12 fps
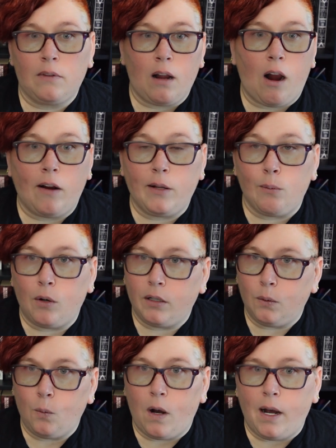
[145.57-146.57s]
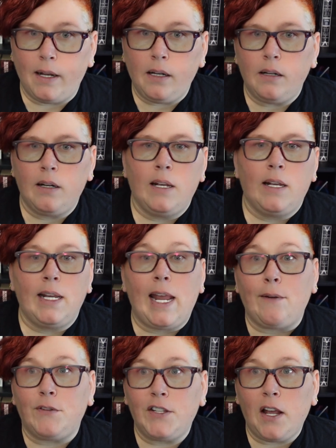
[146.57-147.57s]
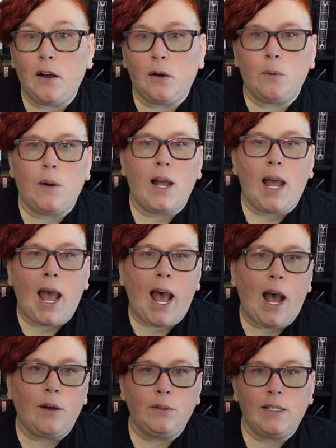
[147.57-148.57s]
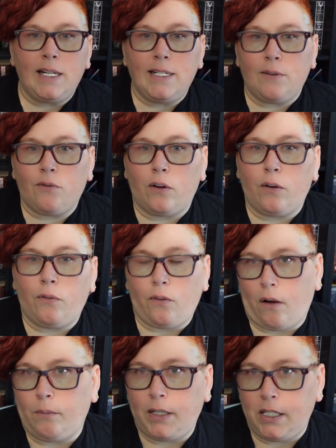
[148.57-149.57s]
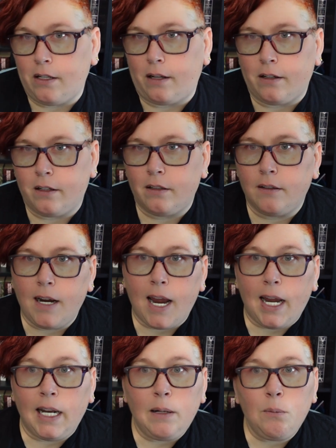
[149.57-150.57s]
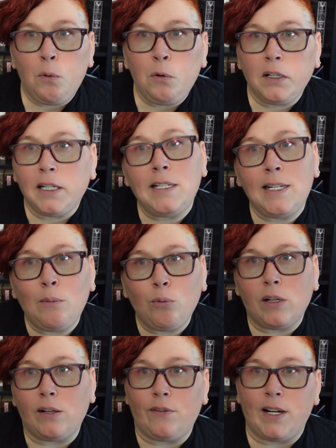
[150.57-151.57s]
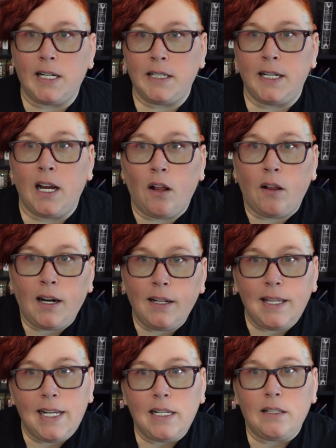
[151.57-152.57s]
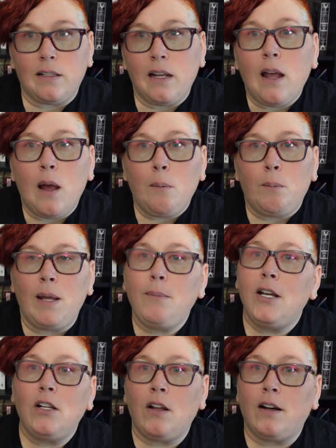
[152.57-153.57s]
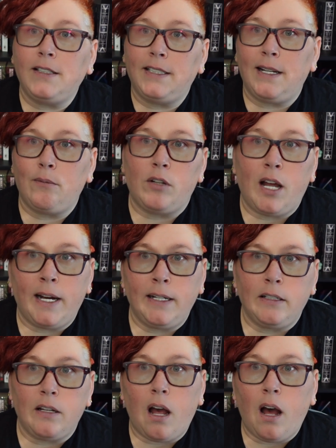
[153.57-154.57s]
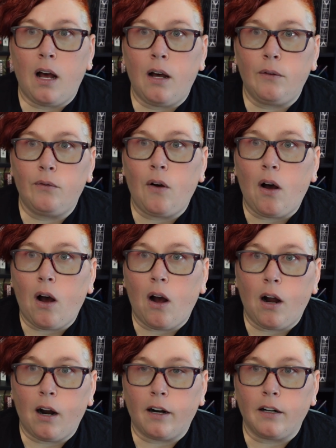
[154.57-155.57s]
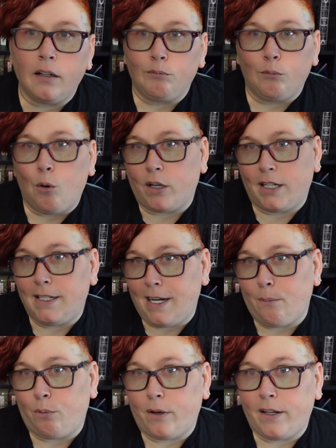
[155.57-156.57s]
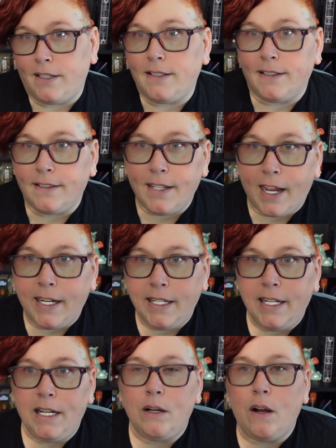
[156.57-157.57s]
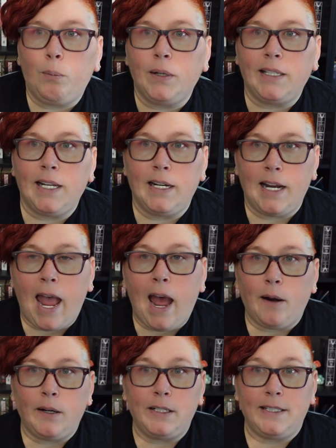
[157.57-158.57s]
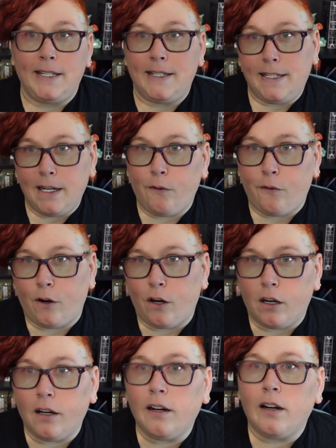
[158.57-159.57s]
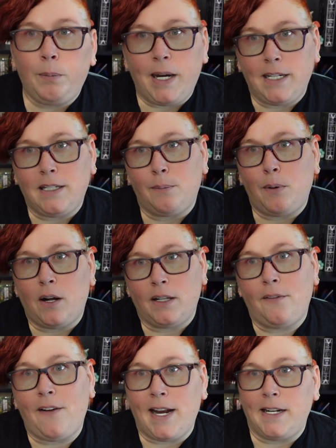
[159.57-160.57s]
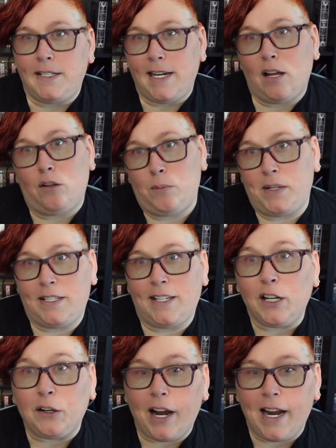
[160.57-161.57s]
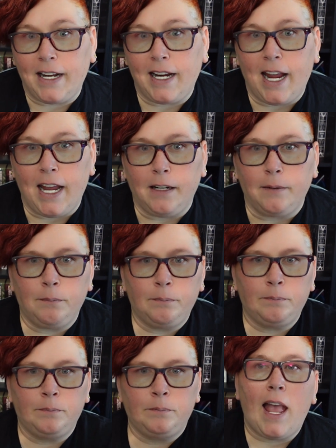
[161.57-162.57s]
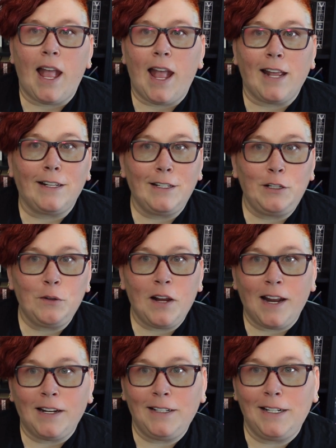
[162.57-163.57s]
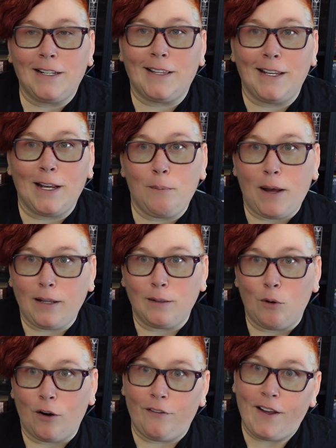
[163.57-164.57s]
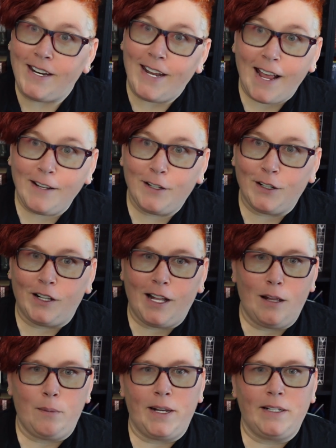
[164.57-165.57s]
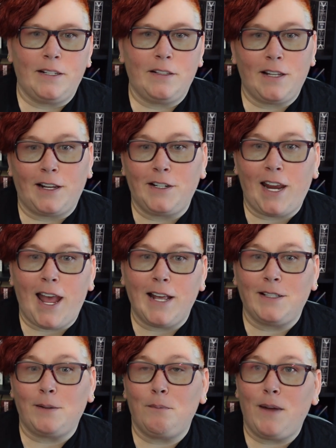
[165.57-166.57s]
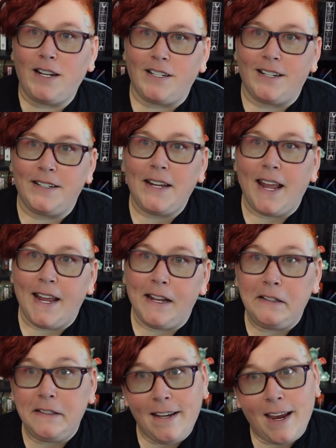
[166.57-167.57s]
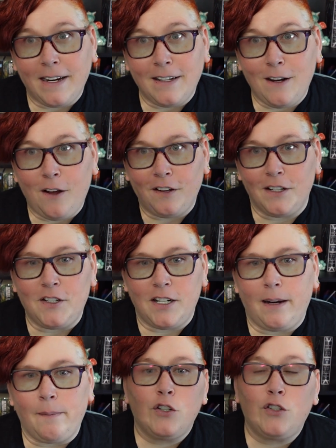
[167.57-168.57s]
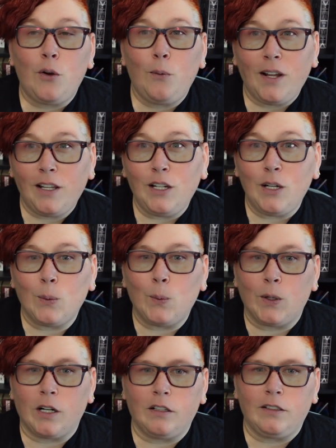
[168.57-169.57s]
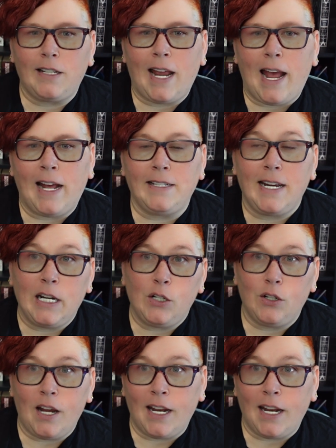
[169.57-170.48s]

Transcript: Are there more than one? If so, how do they differ from each other? And in more contemporary fantasy, a lot of these may be along the same lines of our more contemporary society, but then how does it differ based upon the fantasy elements that you're adding in? And then you kind of need to think about the more fantastical elements, such as magic and technology. So whether your world has an